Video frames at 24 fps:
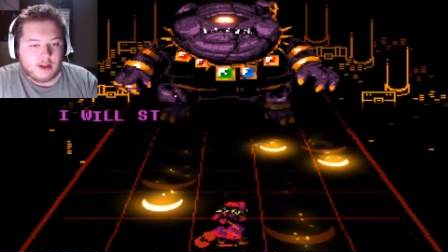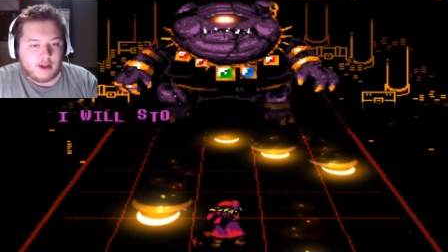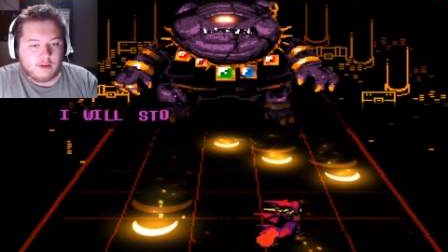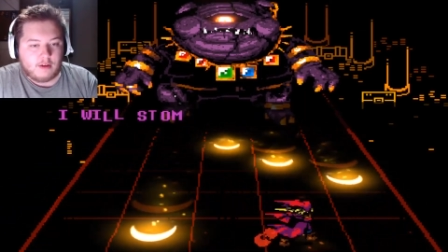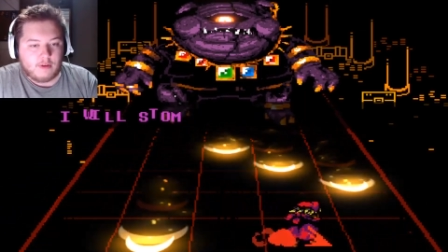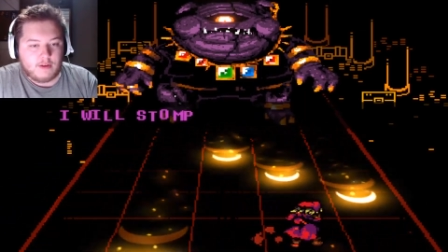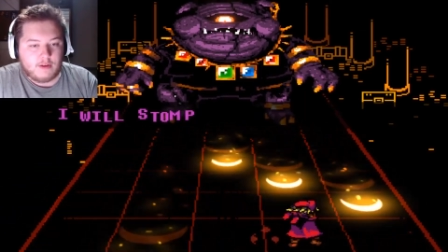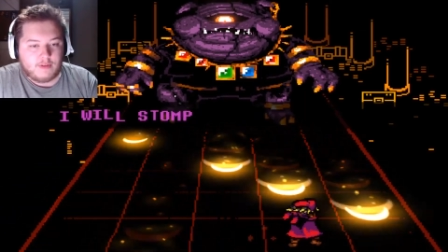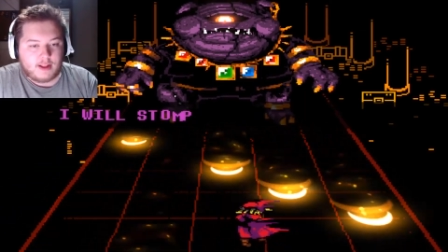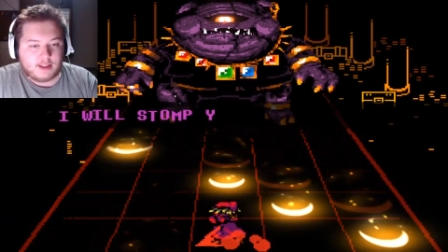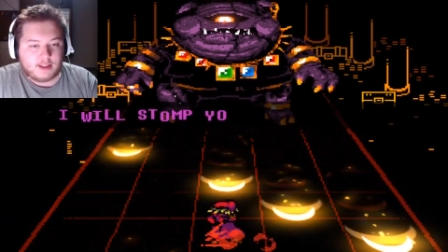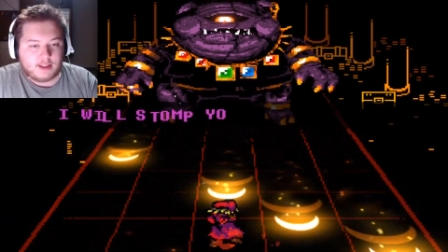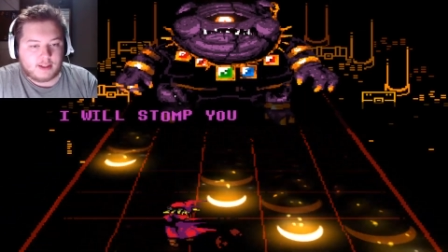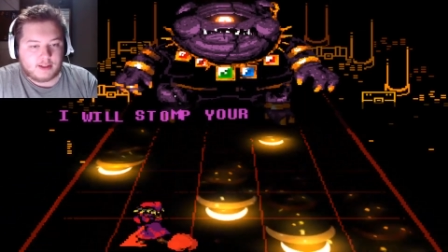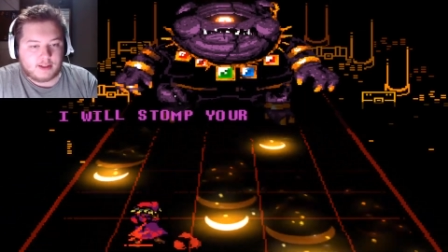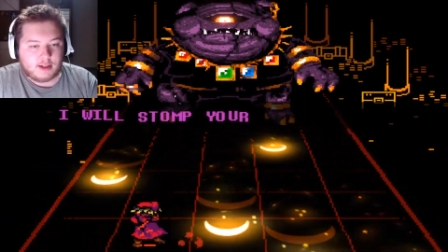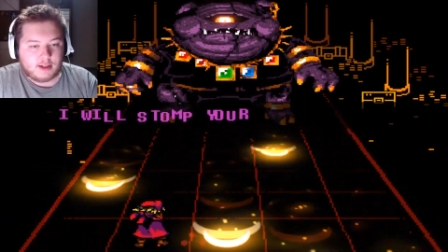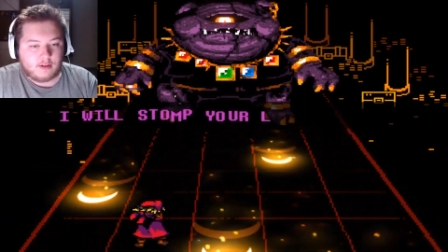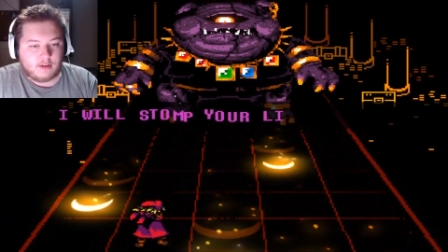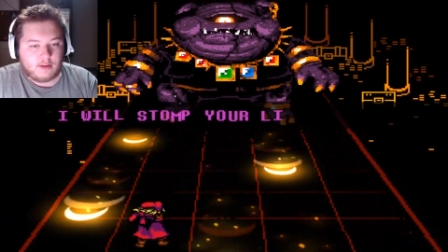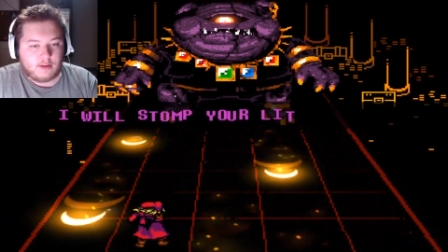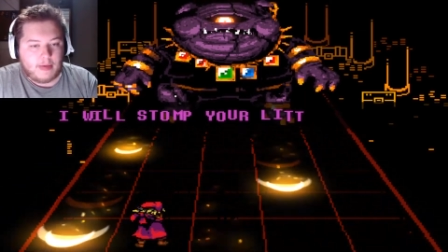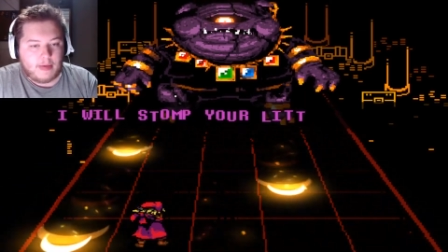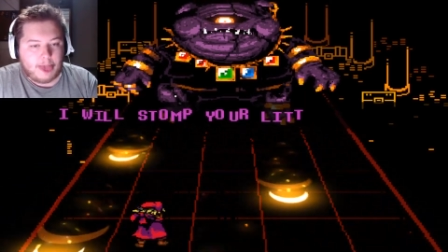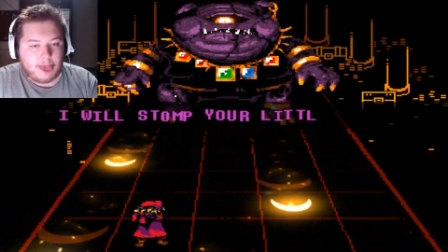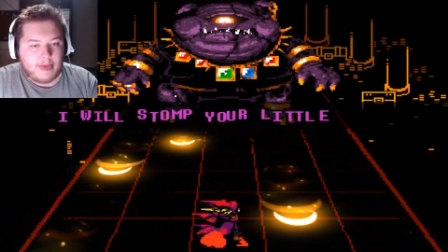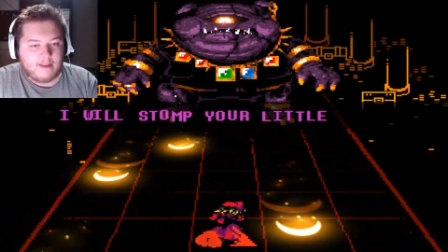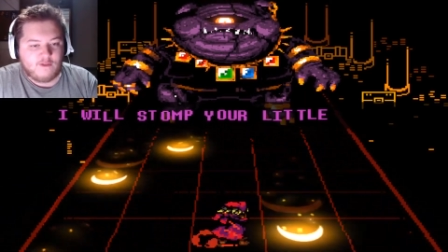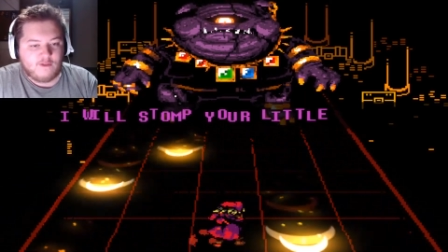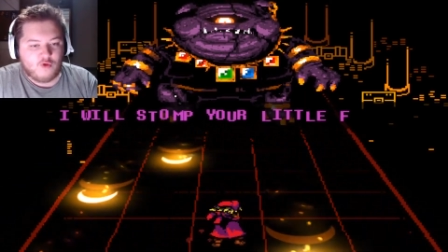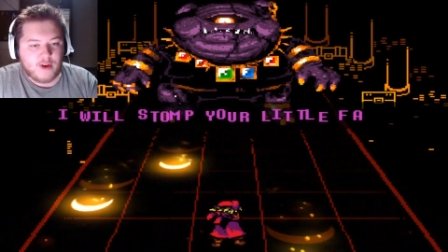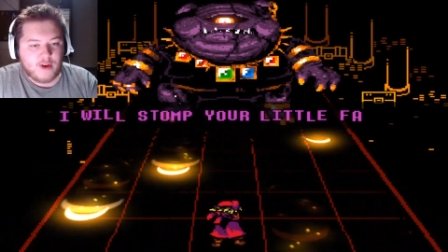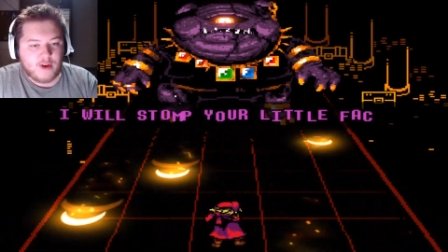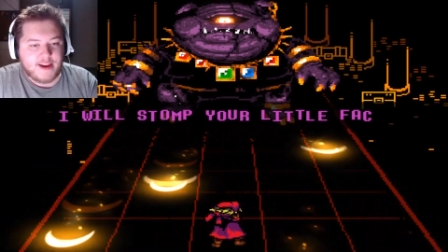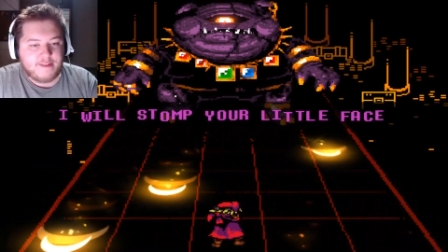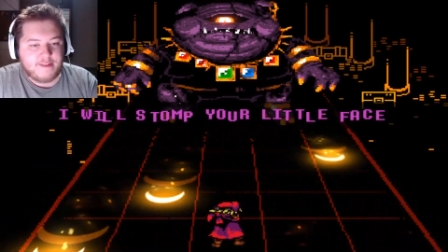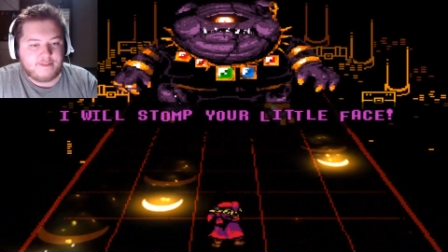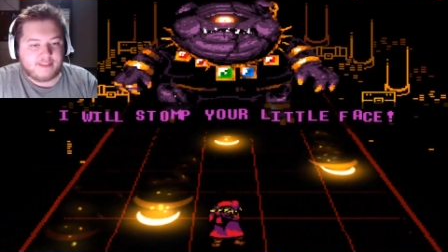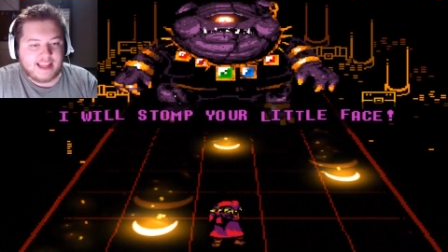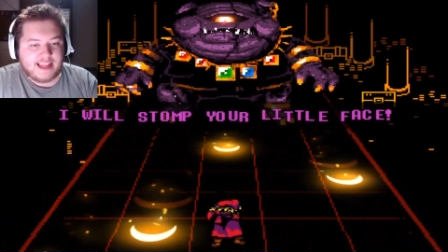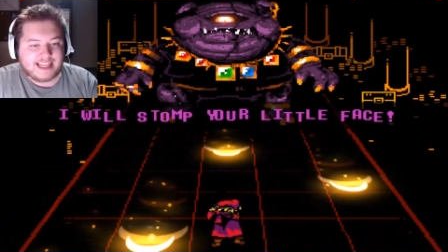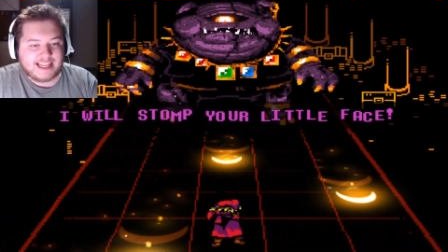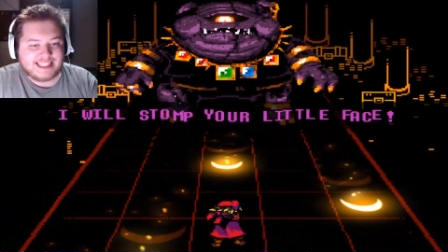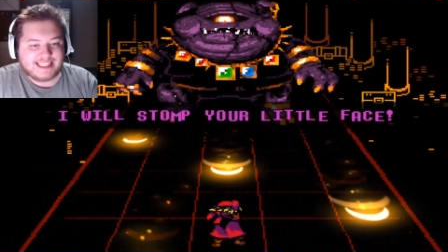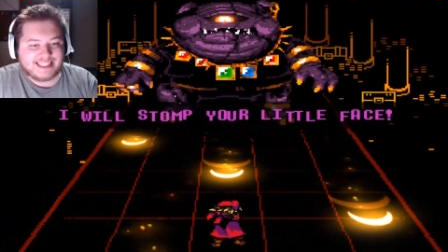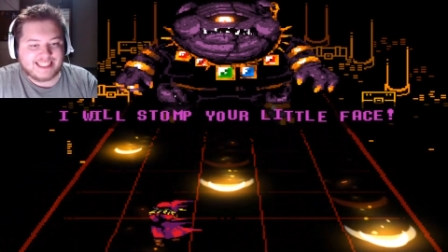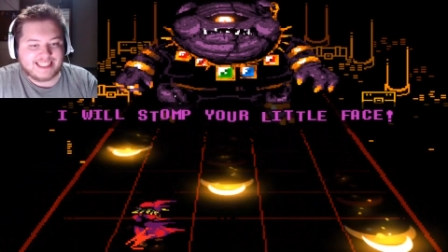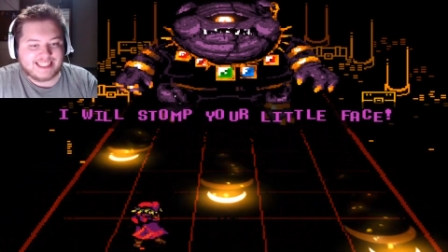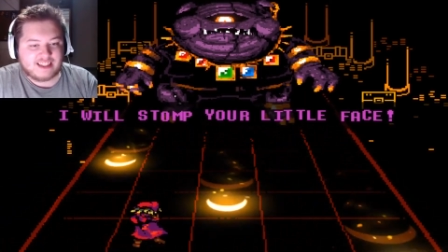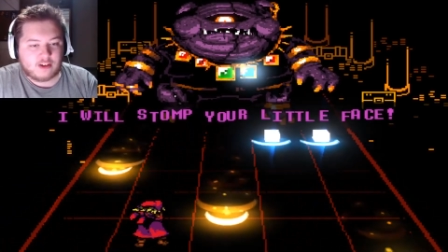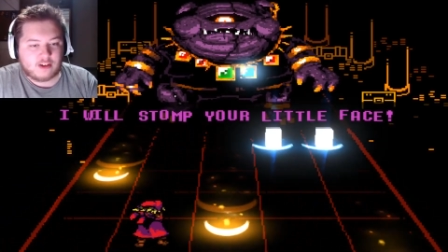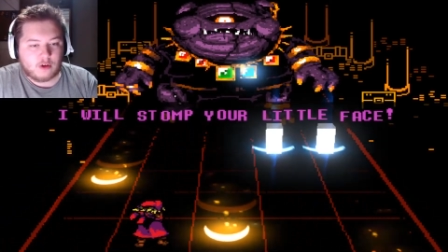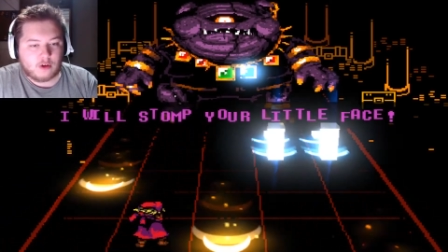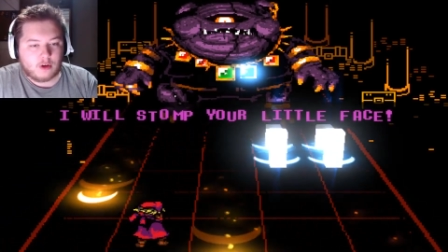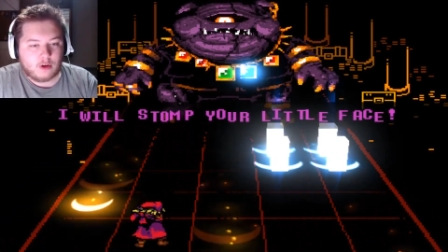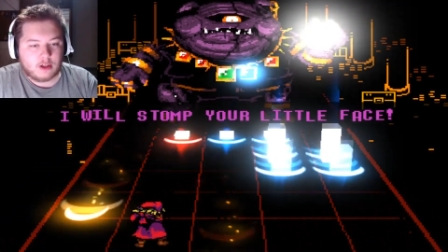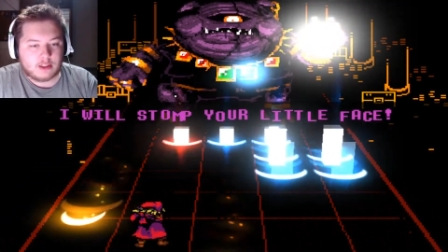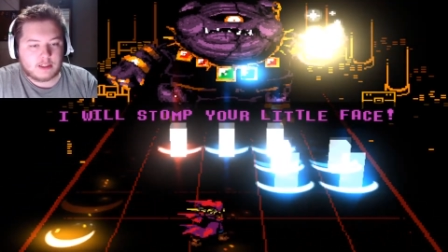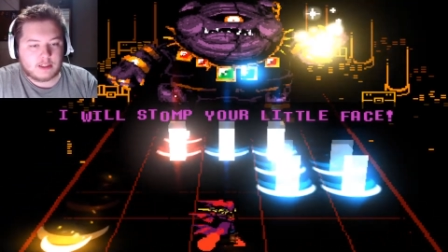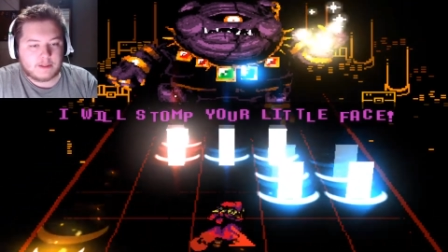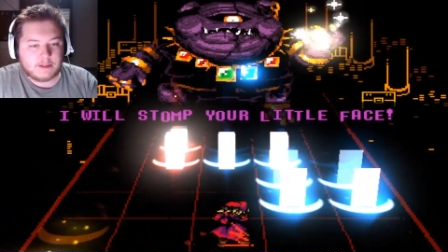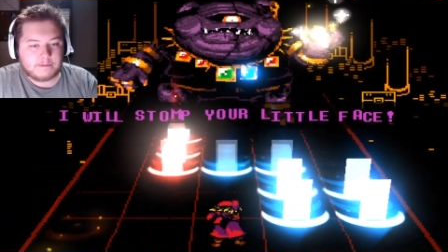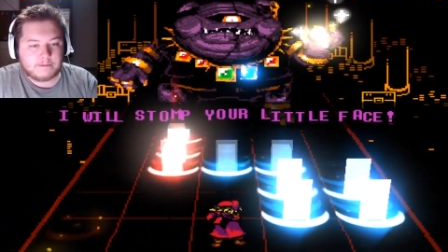Reflexes, reflexes, of course.